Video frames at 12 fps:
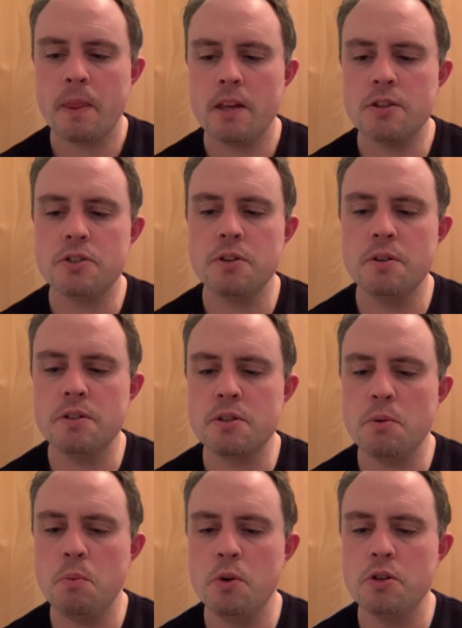As soon as
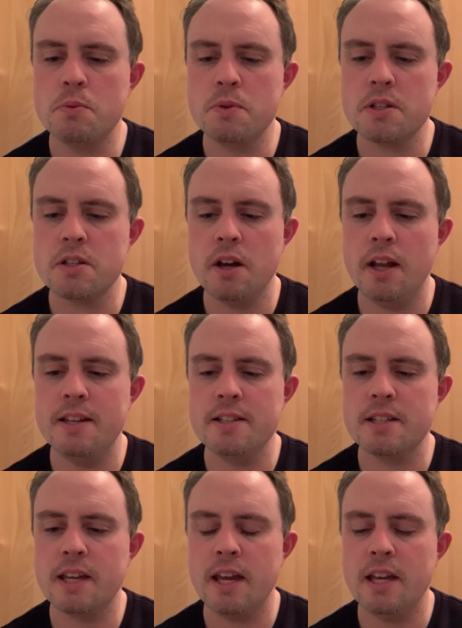the wood was
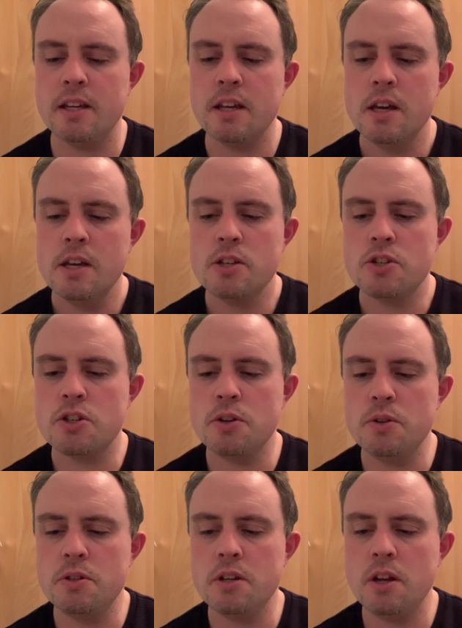silent again,
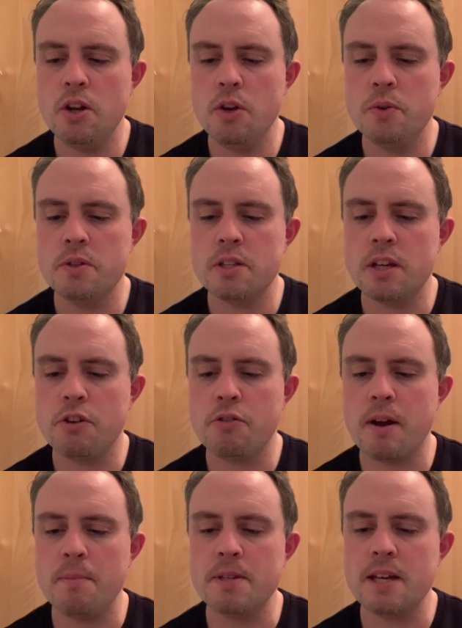Susan and Lucy
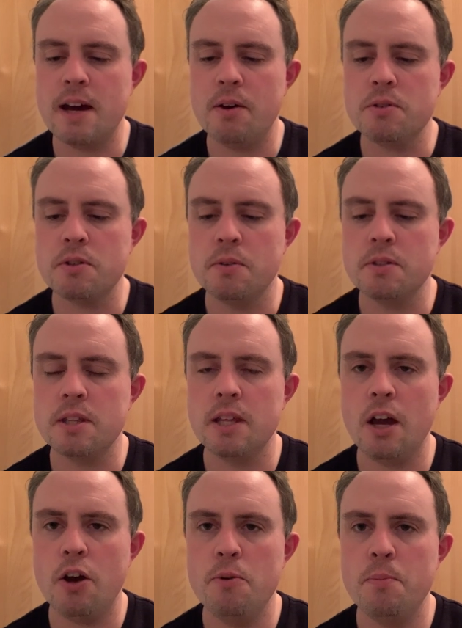crept out onto
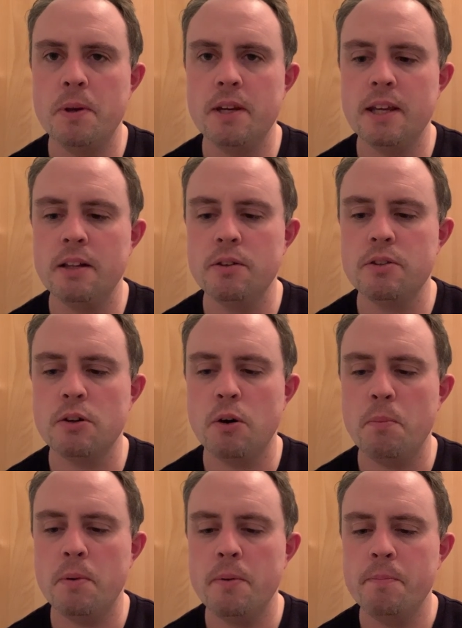the open
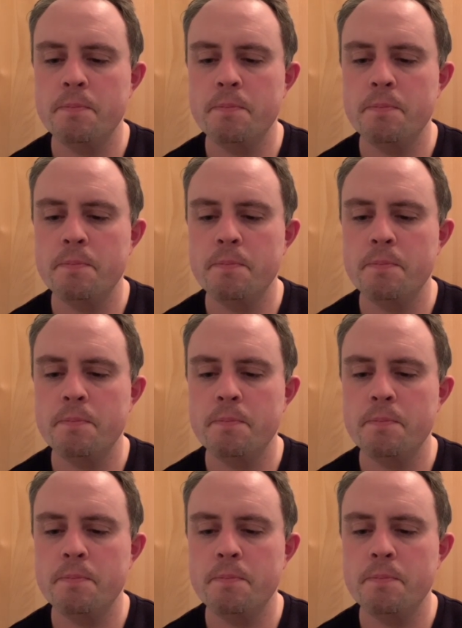hilltop.